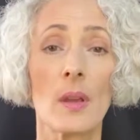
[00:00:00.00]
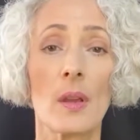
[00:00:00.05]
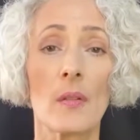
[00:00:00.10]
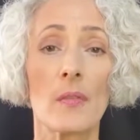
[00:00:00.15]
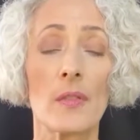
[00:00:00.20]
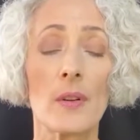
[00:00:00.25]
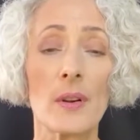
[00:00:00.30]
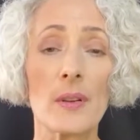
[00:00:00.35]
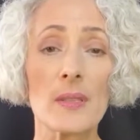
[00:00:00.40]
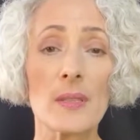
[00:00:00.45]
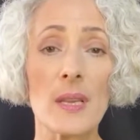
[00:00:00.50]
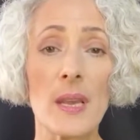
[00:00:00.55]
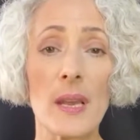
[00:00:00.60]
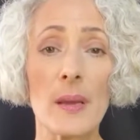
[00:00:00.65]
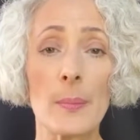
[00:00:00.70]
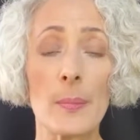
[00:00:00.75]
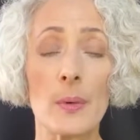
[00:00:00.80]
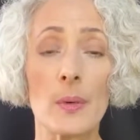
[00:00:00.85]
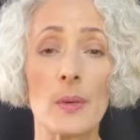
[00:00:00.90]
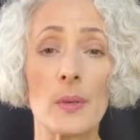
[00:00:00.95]
For
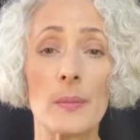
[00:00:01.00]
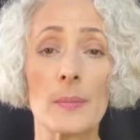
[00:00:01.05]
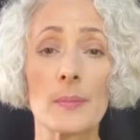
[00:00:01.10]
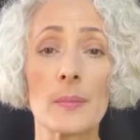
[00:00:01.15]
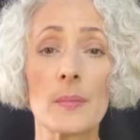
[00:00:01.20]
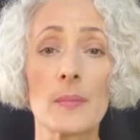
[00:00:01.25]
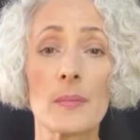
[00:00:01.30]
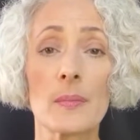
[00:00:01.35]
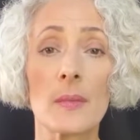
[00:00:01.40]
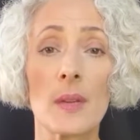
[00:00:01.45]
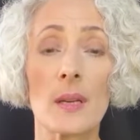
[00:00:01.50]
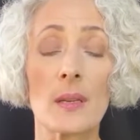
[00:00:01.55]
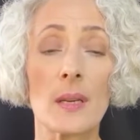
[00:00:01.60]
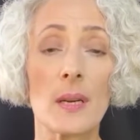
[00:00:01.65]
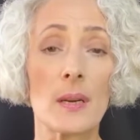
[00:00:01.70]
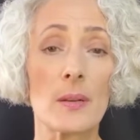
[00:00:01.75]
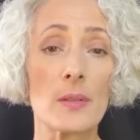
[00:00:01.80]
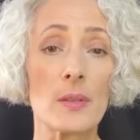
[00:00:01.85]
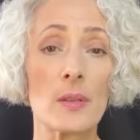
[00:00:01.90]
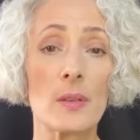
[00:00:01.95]
example, a
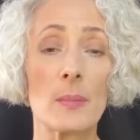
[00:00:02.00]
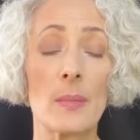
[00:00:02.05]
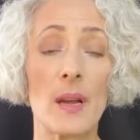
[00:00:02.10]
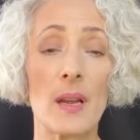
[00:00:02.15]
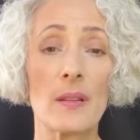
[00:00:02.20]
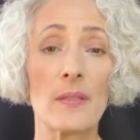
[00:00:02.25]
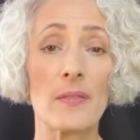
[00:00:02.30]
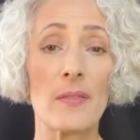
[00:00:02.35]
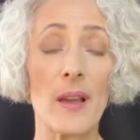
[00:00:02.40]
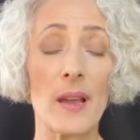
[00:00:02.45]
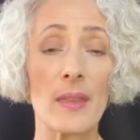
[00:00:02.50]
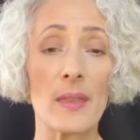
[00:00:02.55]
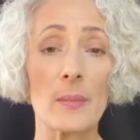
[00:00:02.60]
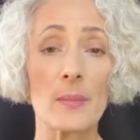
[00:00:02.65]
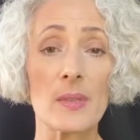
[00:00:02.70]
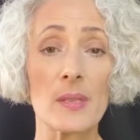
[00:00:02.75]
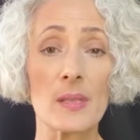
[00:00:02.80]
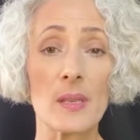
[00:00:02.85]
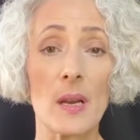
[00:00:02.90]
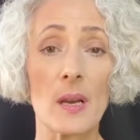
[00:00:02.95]
counselor might find
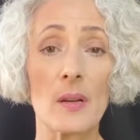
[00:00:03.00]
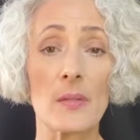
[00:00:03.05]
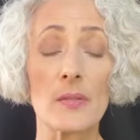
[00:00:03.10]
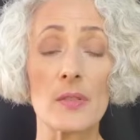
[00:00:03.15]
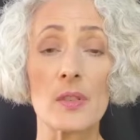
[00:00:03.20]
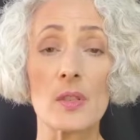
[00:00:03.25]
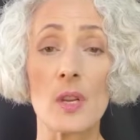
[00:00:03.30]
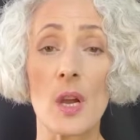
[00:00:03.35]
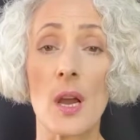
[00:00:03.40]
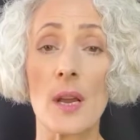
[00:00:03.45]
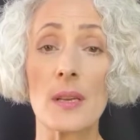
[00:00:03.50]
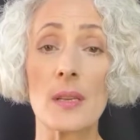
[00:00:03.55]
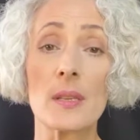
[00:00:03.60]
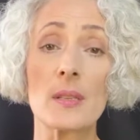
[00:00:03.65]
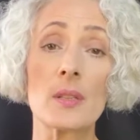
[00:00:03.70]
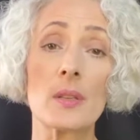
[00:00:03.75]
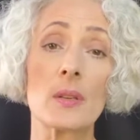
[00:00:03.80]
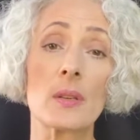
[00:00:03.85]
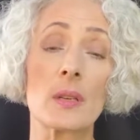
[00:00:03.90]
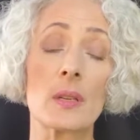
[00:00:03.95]
themselves talking
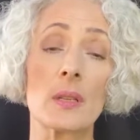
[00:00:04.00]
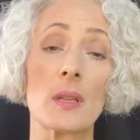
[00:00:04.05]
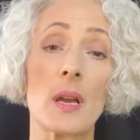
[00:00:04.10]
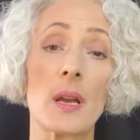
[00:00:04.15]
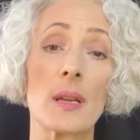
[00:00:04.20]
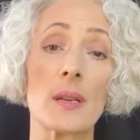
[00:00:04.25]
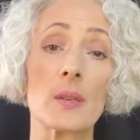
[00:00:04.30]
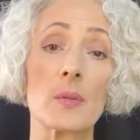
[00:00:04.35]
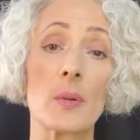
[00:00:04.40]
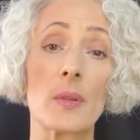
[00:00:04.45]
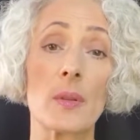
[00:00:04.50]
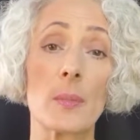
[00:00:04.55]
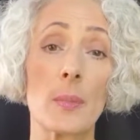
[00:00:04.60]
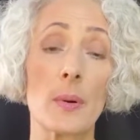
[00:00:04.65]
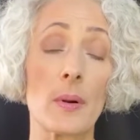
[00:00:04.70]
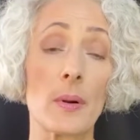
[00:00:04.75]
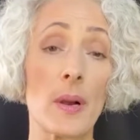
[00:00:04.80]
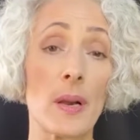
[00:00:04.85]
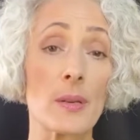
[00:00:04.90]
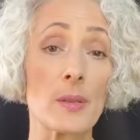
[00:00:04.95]
to a client with a
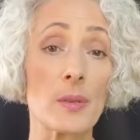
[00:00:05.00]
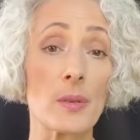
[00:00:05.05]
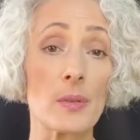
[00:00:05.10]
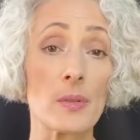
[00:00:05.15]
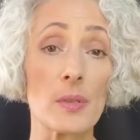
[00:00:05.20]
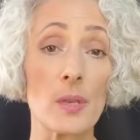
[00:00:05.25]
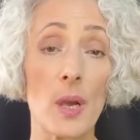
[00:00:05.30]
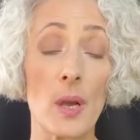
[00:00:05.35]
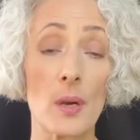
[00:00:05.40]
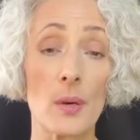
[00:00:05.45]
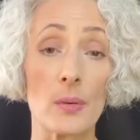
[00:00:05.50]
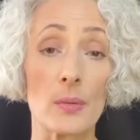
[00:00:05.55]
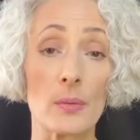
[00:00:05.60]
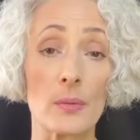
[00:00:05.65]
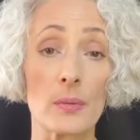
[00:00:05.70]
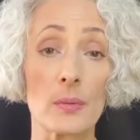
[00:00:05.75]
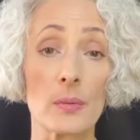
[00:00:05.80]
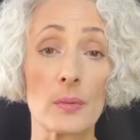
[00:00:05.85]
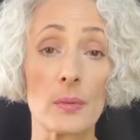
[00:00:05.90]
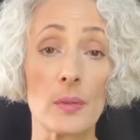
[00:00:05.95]
parental
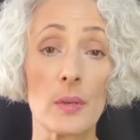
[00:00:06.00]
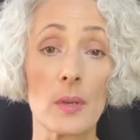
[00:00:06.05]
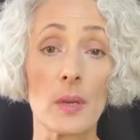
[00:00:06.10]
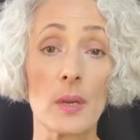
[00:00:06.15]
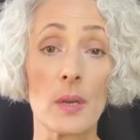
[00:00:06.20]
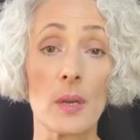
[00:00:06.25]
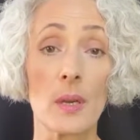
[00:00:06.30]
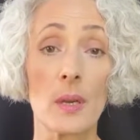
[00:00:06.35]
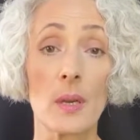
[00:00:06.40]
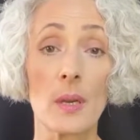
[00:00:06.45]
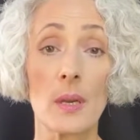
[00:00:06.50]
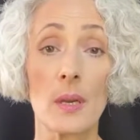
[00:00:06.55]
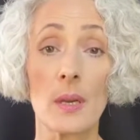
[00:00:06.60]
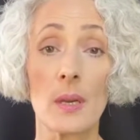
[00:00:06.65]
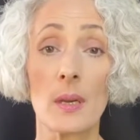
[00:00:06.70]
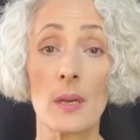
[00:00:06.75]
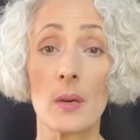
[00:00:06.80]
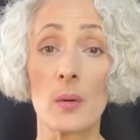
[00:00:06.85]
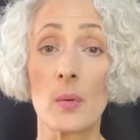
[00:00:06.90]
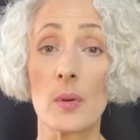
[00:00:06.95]
tone,
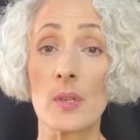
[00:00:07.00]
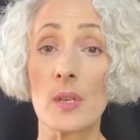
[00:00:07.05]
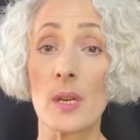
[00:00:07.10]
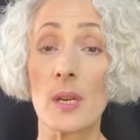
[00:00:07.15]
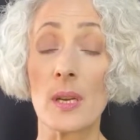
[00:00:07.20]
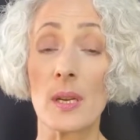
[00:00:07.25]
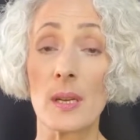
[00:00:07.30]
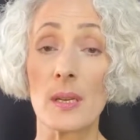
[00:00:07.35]
which can